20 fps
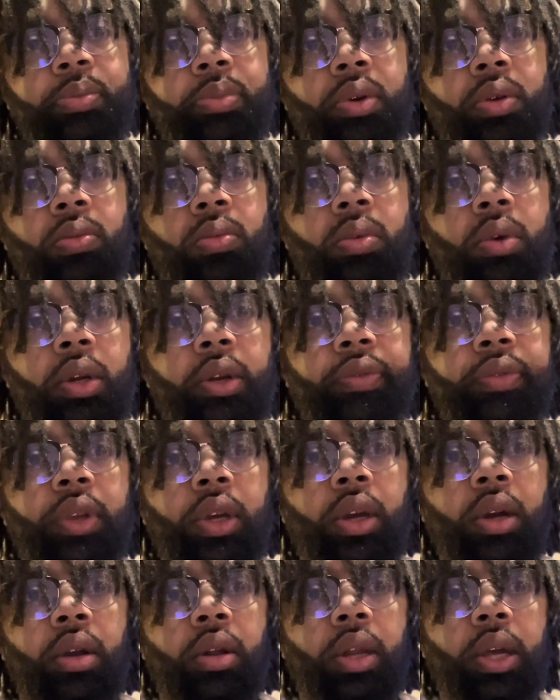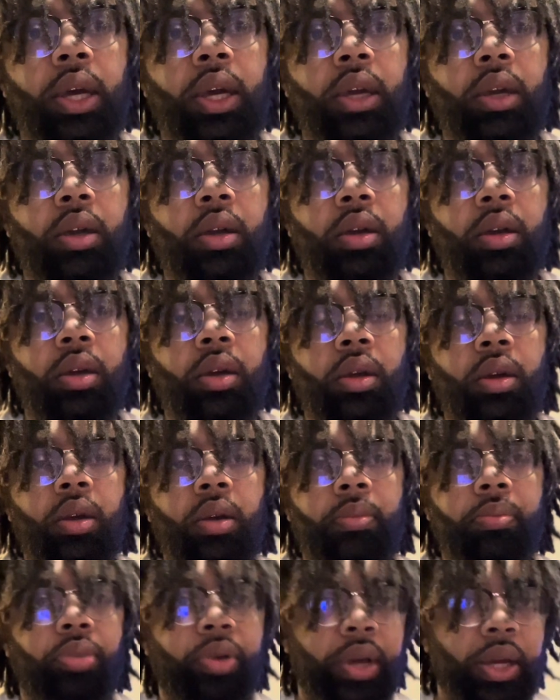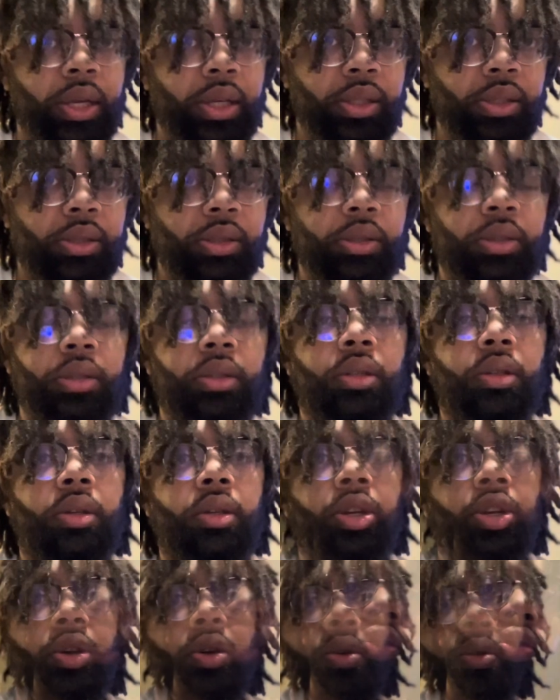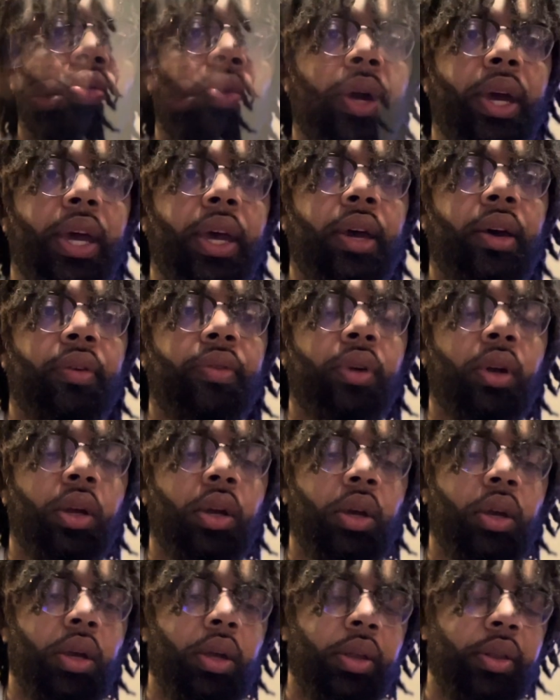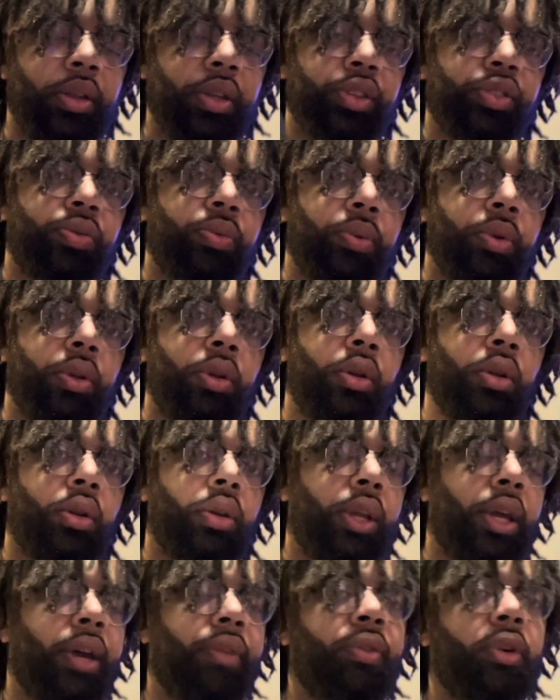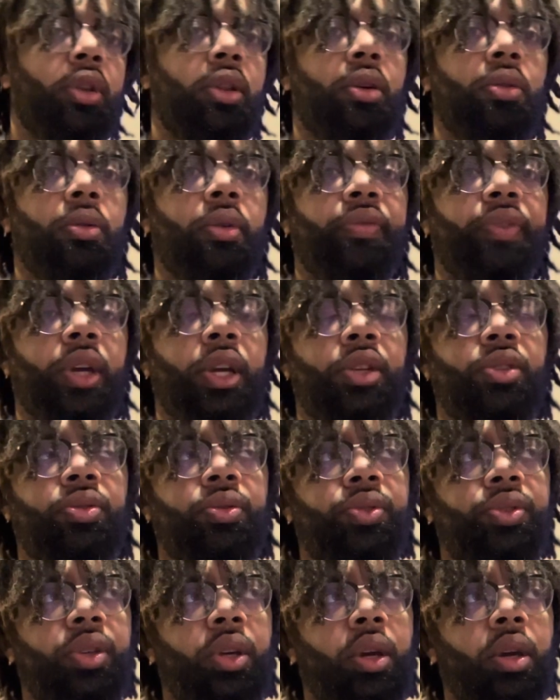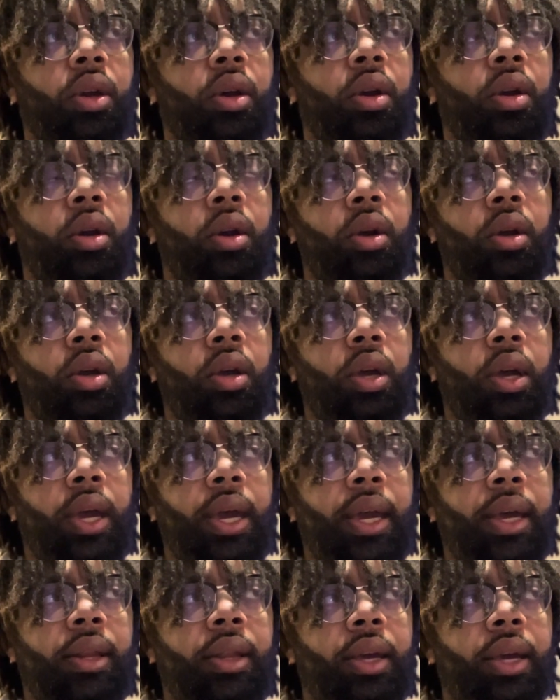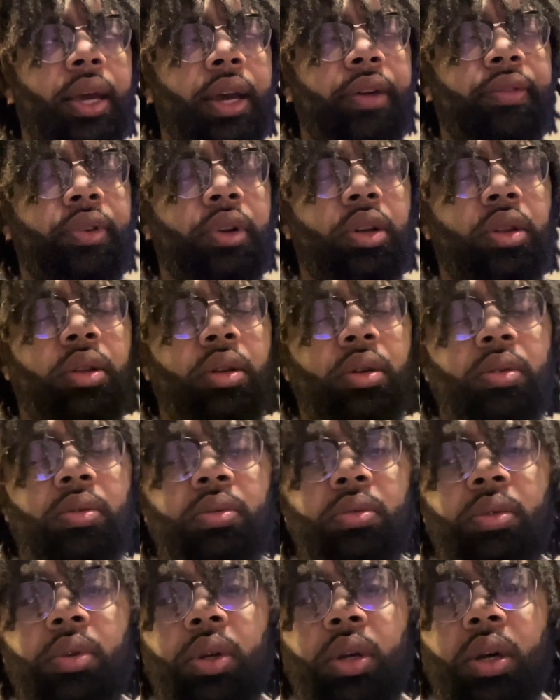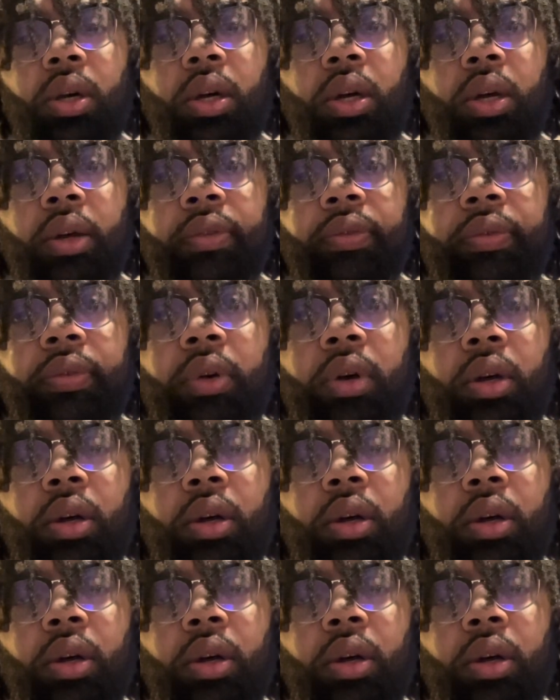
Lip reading: but one of their like brands. You know, they do have this one. They have a clone of Angel's Hair, and they have a clone of